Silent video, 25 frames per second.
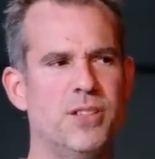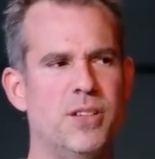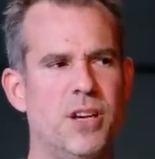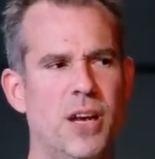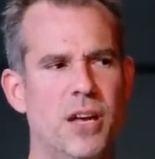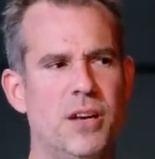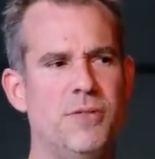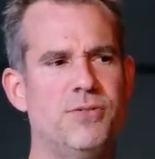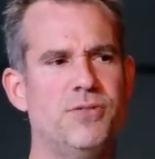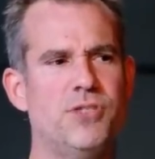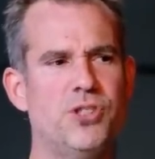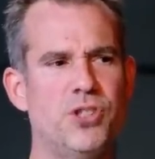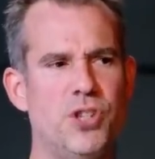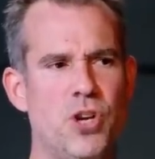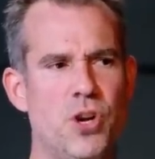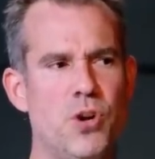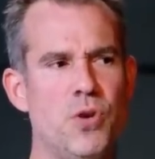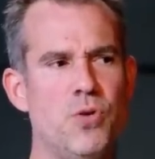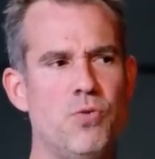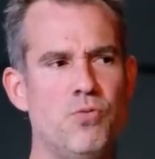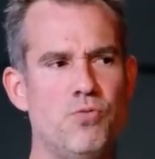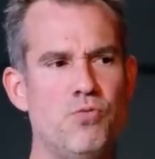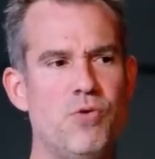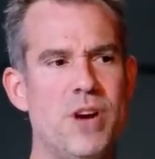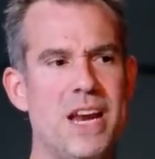Kind of
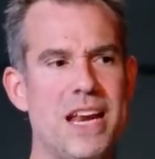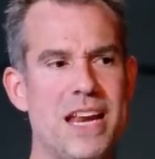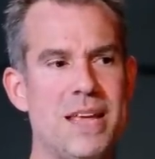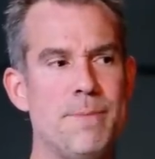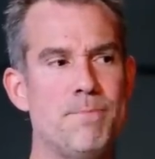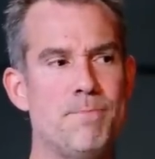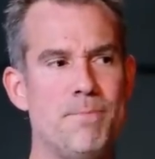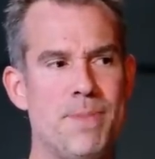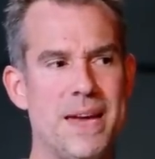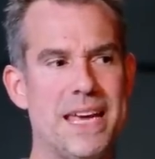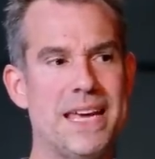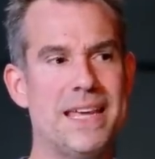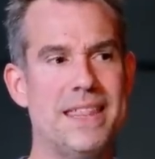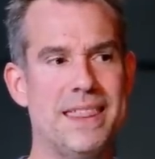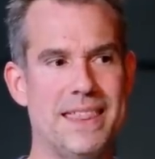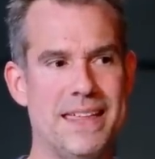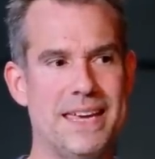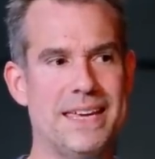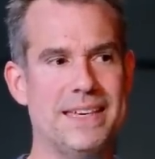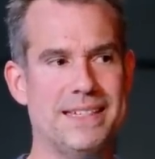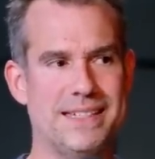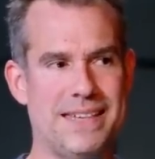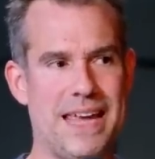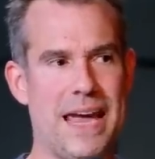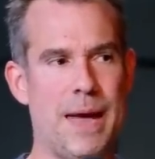two really big
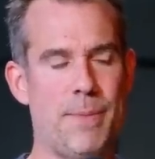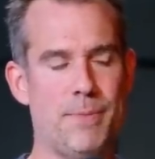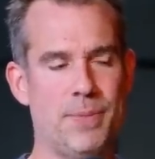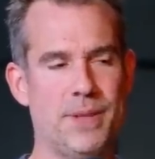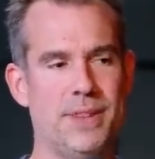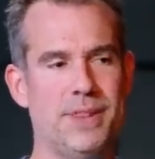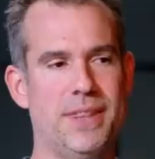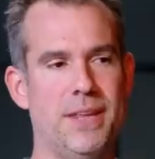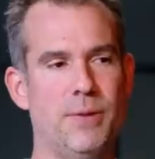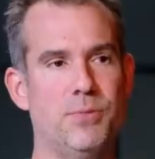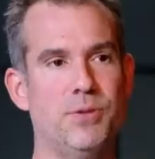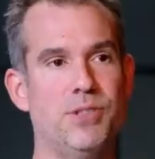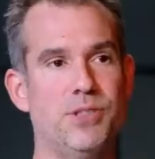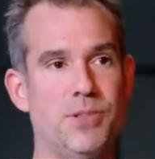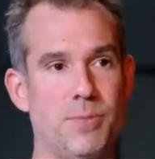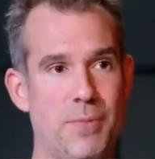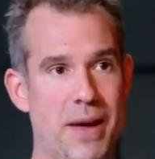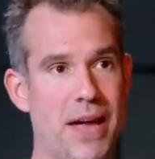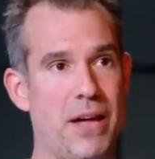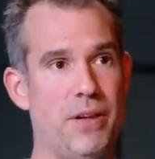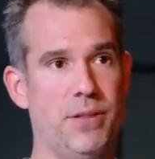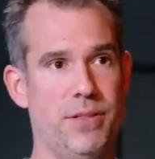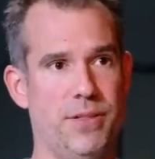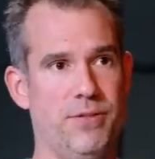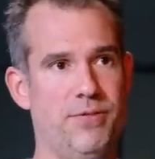things happened. There was some
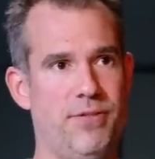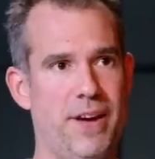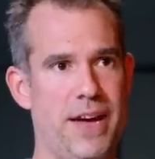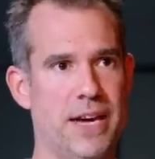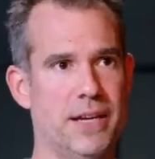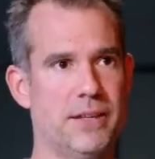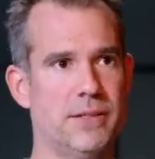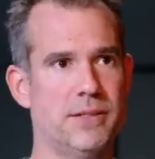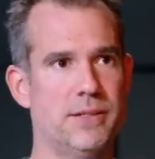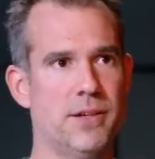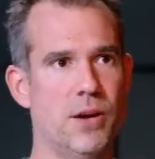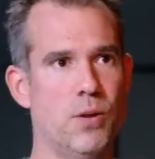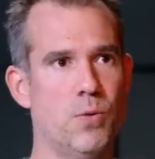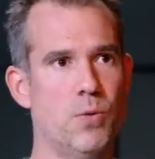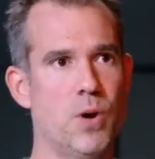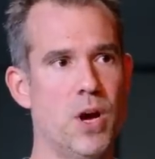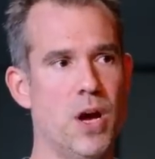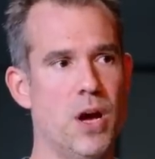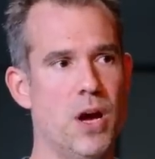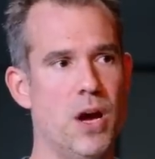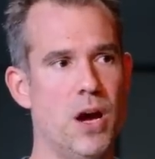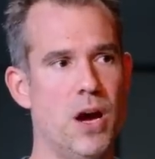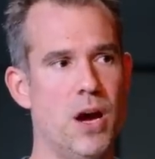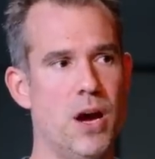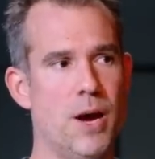health effects. So
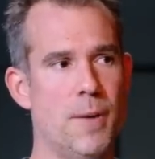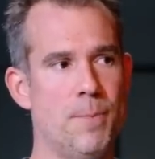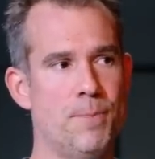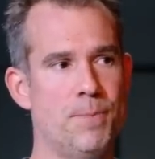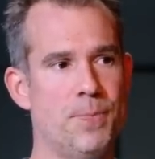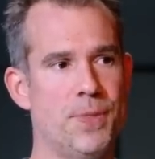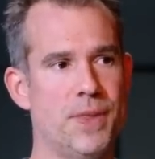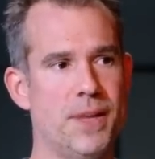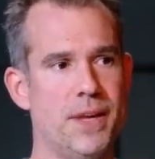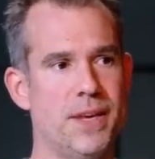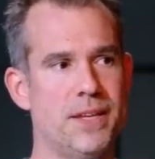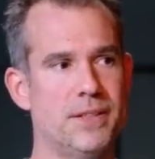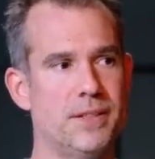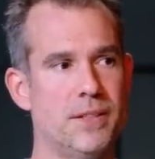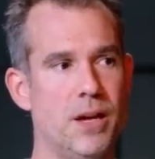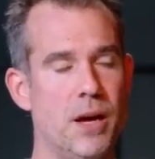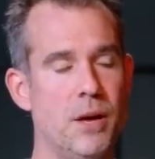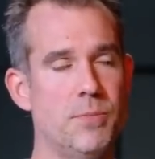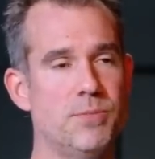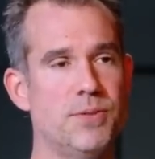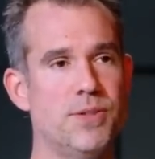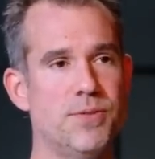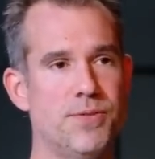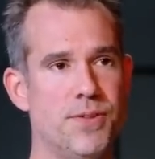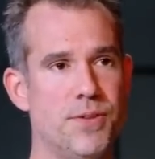in
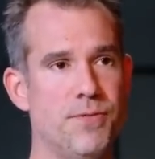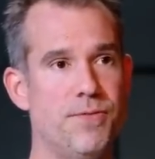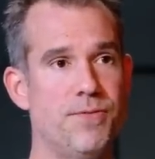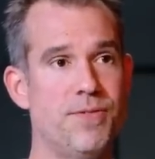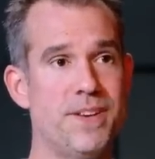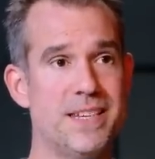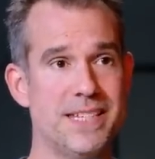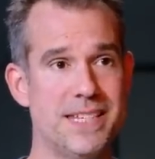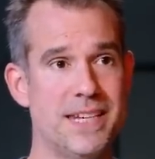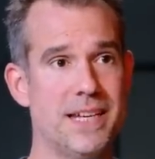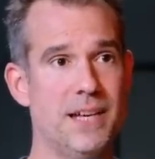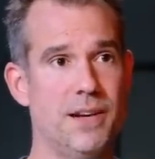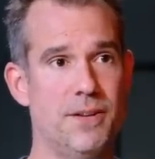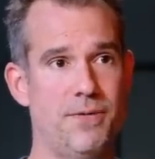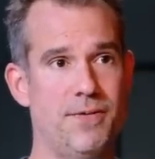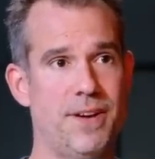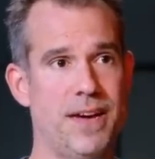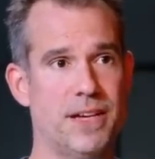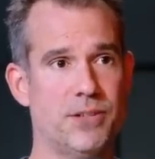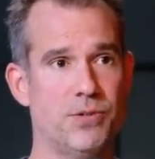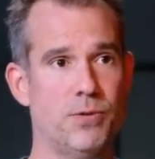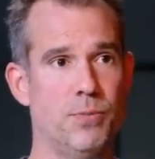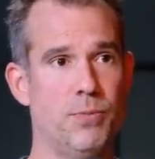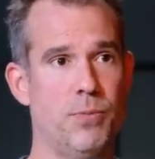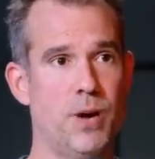terms of the physical
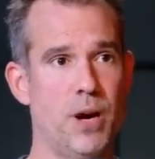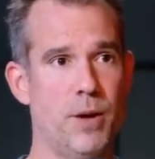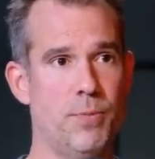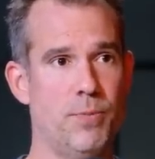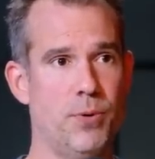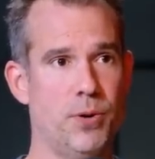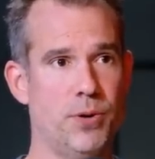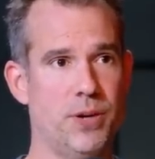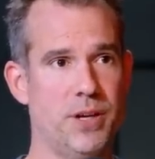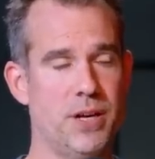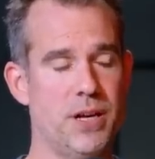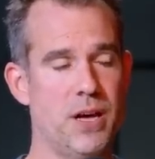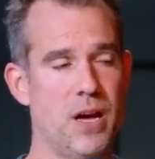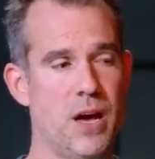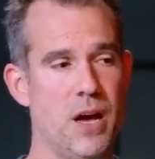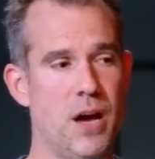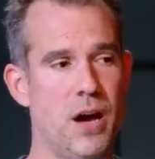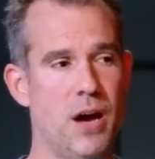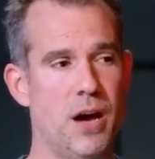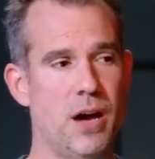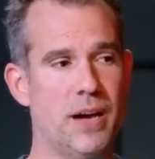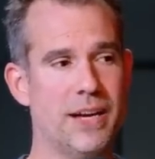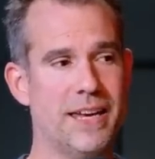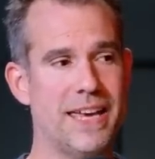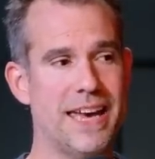effects on my body,
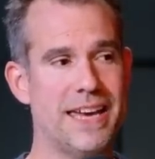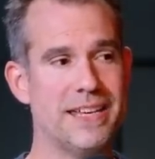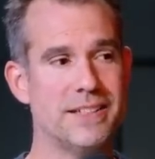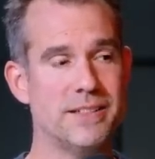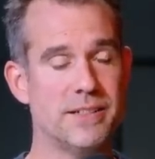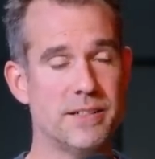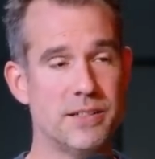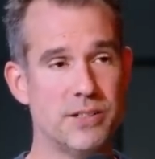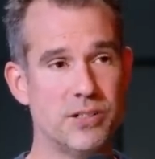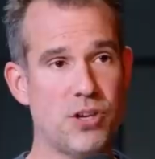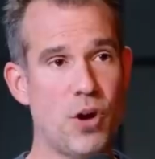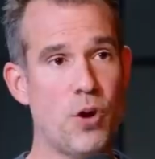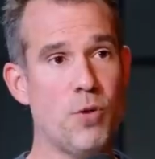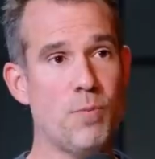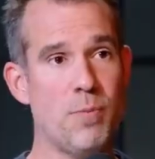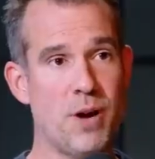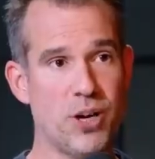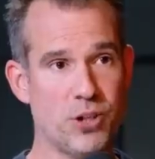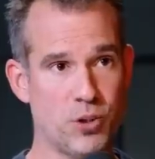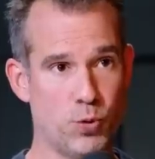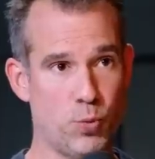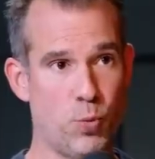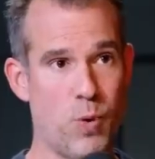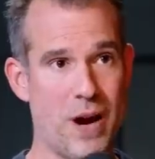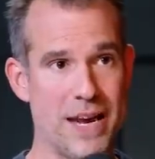I gained so
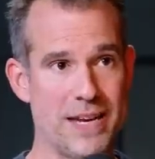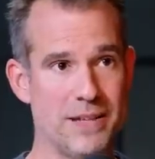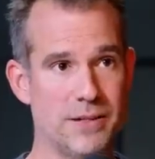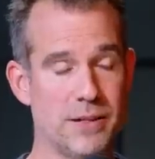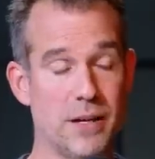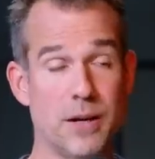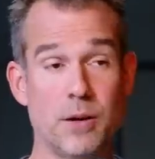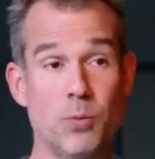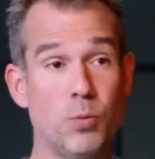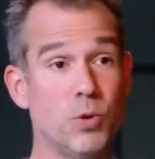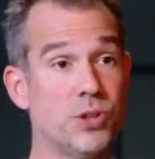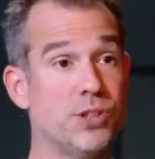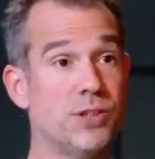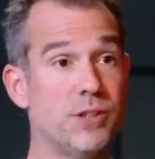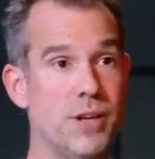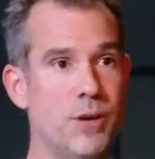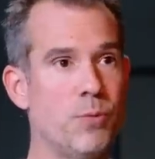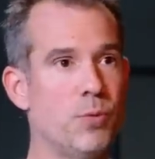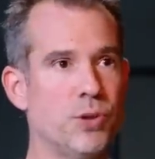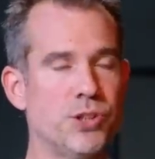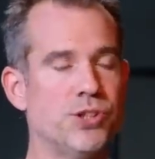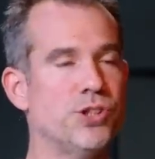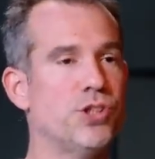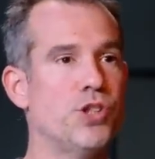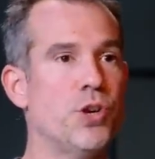much weight, and it wasn't
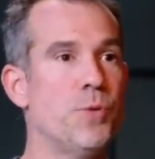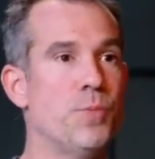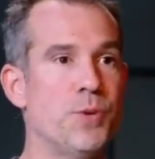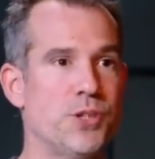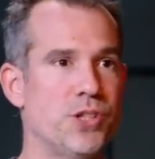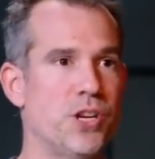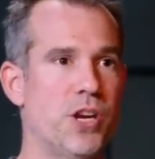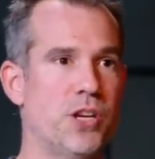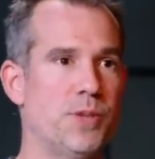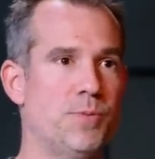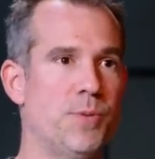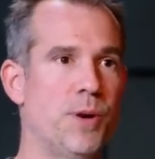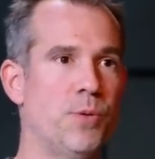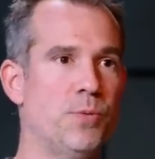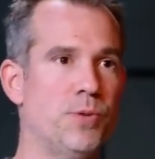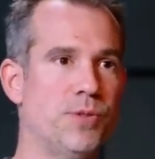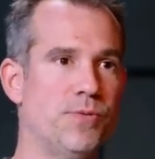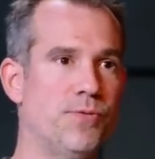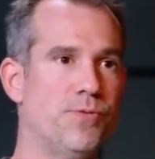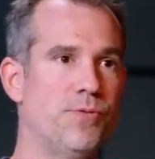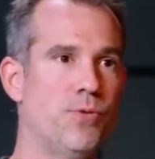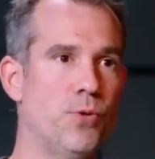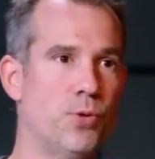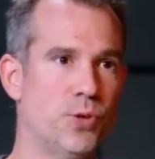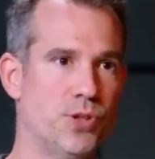supersized me. I
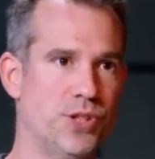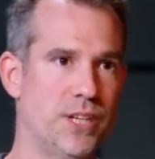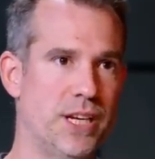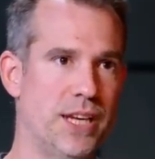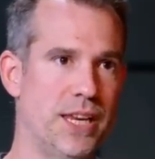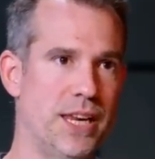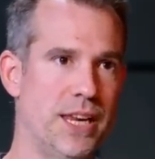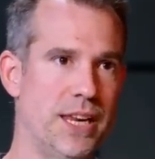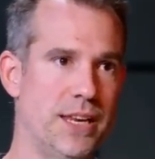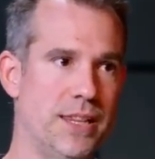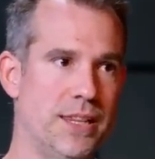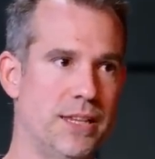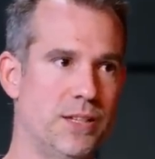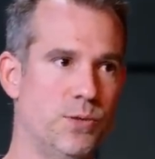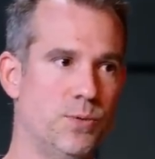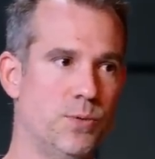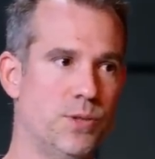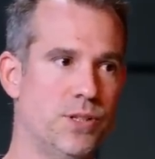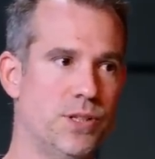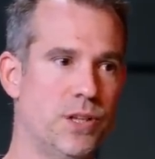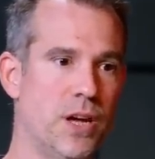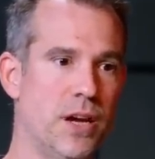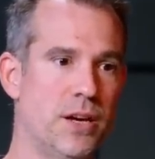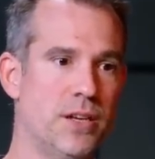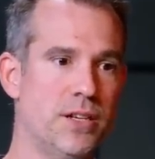wasn't forcing it in. This
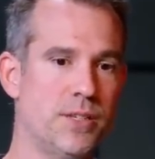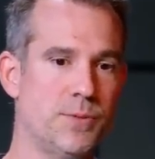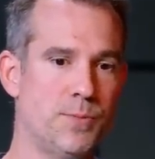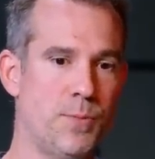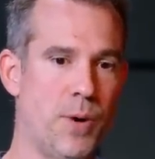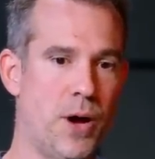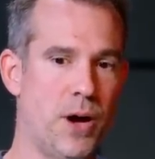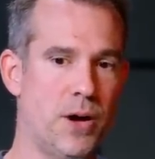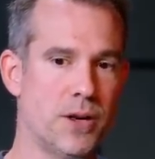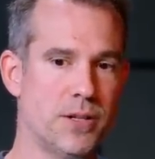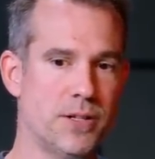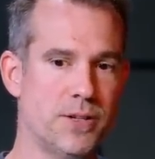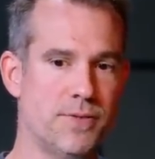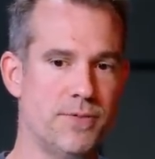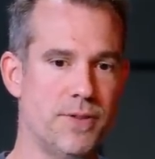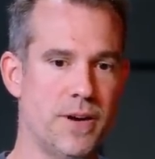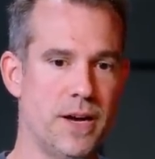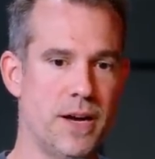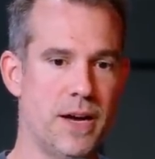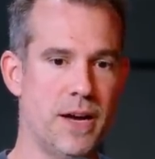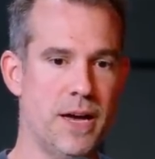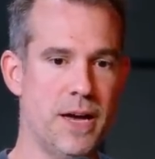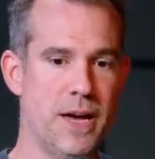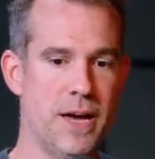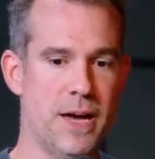was done as part of
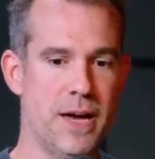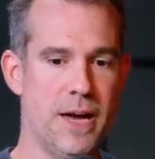a